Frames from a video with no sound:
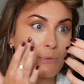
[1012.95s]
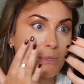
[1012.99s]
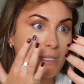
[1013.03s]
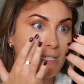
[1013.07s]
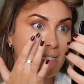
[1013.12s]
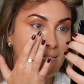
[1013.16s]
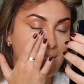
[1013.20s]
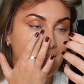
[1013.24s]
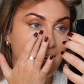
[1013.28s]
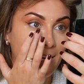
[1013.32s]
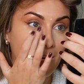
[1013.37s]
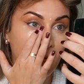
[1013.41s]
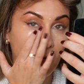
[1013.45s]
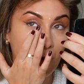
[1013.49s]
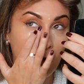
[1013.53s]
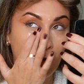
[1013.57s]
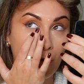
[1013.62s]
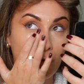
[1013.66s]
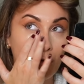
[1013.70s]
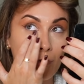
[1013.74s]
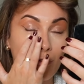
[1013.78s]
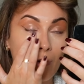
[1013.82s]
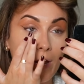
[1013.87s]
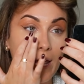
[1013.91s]
was like
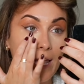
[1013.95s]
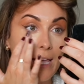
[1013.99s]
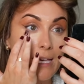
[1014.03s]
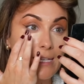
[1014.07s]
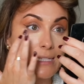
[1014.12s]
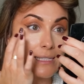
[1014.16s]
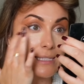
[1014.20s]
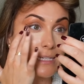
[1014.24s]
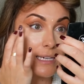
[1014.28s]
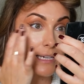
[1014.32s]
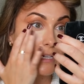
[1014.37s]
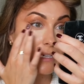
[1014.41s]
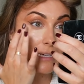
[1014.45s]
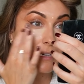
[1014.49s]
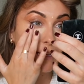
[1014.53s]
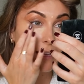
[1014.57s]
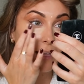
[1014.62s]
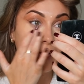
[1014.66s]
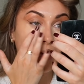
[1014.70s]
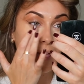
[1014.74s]
crazy.